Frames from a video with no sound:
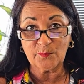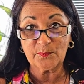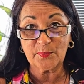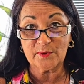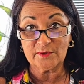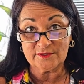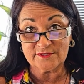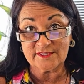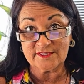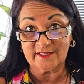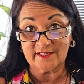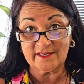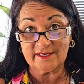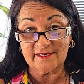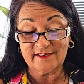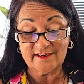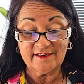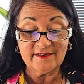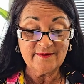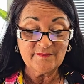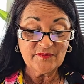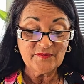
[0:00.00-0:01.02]
personally.
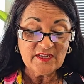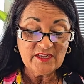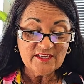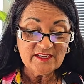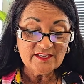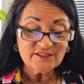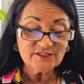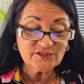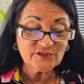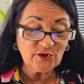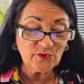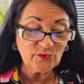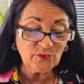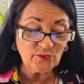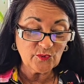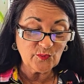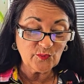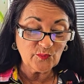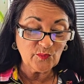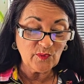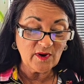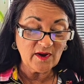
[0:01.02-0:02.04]

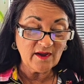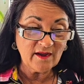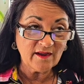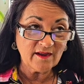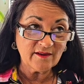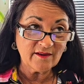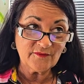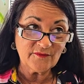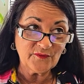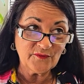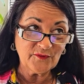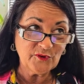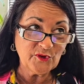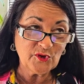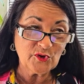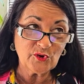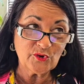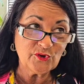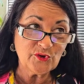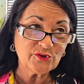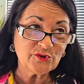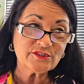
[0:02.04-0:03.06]
So,
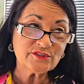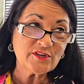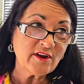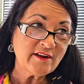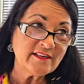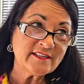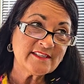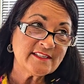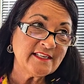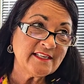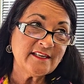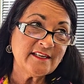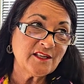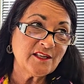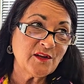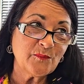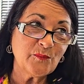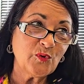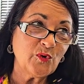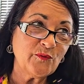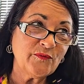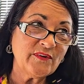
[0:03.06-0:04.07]
you see it in
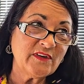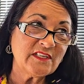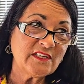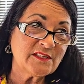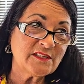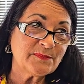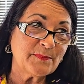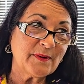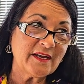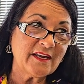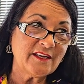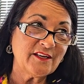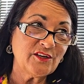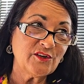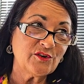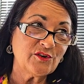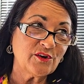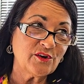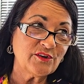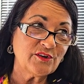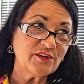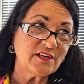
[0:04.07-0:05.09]
the movies, but, you
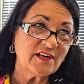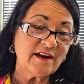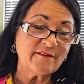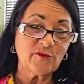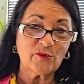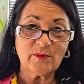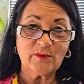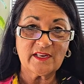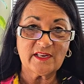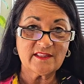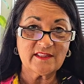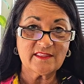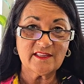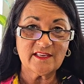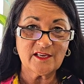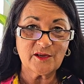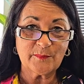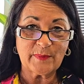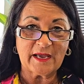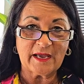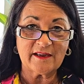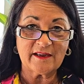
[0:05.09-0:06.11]
never really
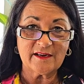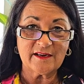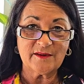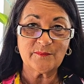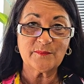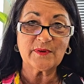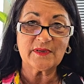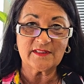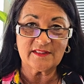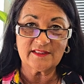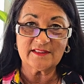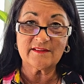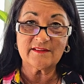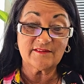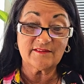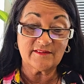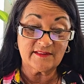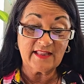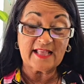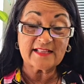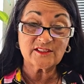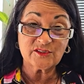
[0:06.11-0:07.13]
think about it. But
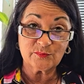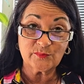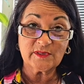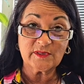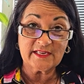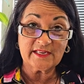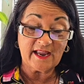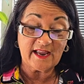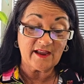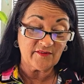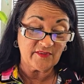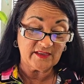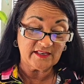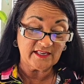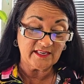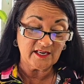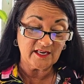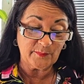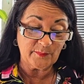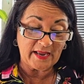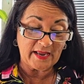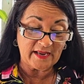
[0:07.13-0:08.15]
that's really how they
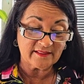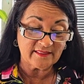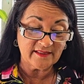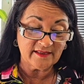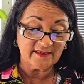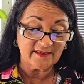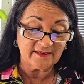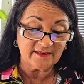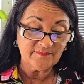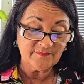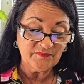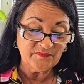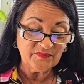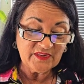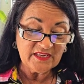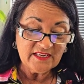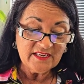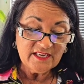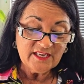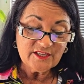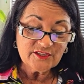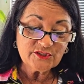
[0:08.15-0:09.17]
did it back then.
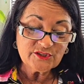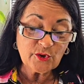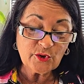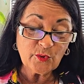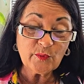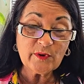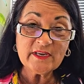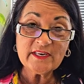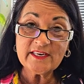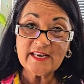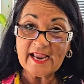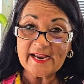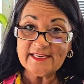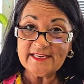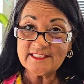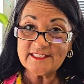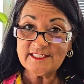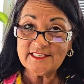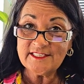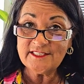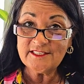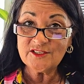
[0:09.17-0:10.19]
So in
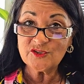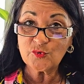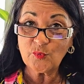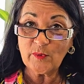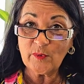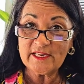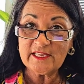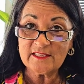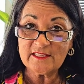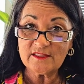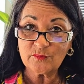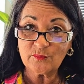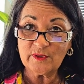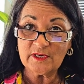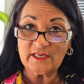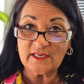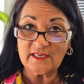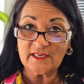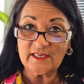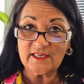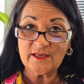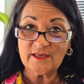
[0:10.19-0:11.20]

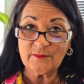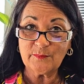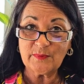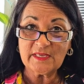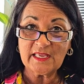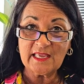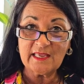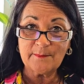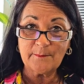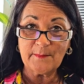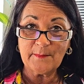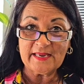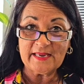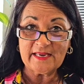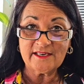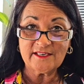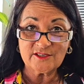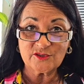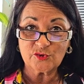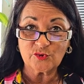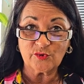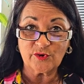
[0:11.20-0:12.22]
1923, it became
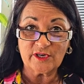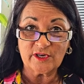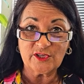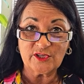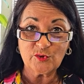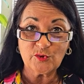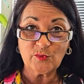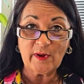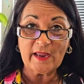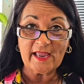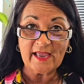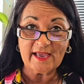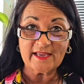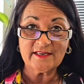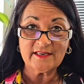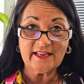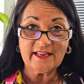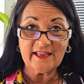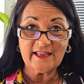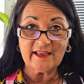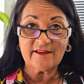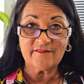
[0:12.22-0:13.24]
mandatory. You had
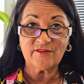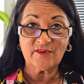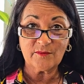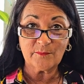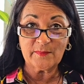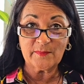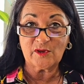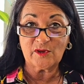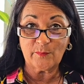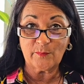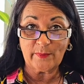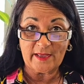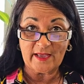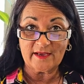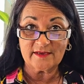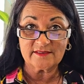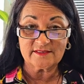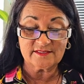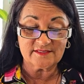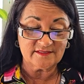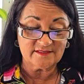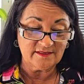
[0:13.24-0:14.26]
to have a
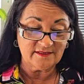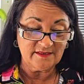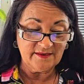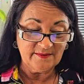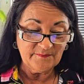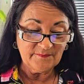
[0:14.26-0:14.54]
mailbox.